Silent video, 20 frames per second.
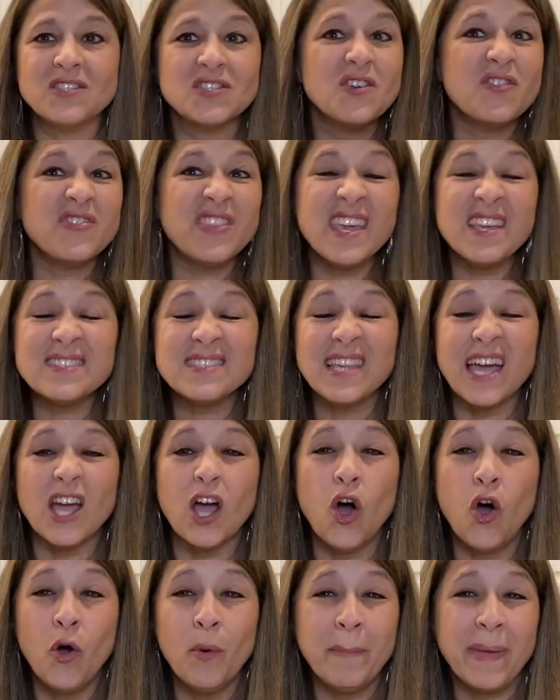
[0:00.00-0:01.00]
So things like
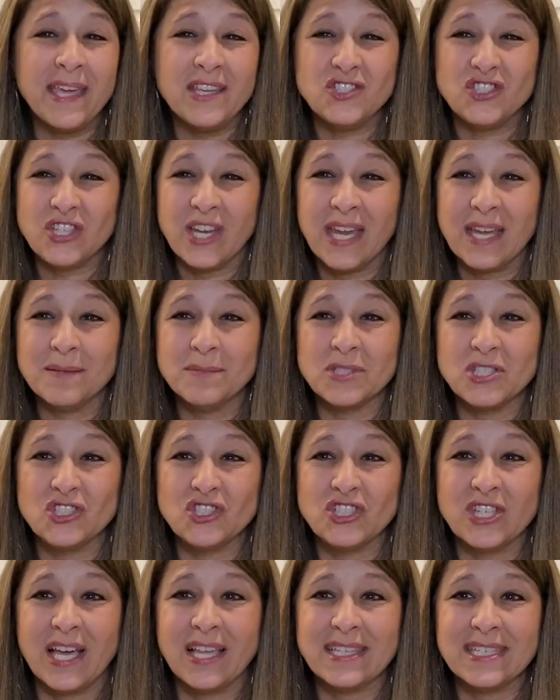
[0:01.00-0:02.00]
homemade jams and
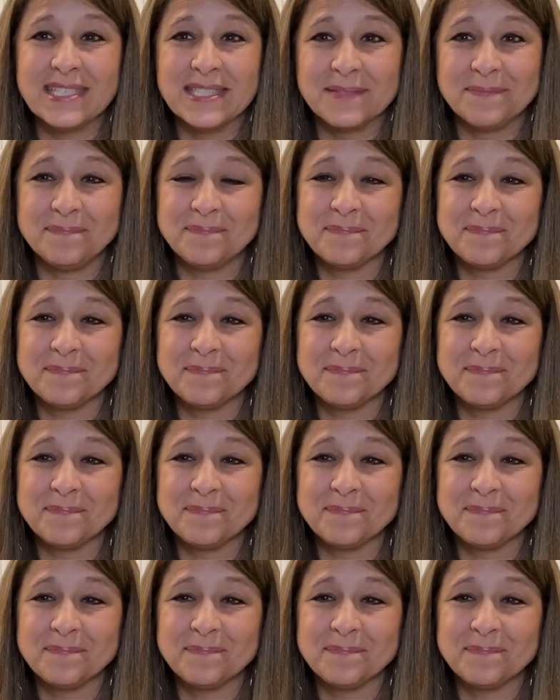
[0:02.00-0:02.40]
jellies.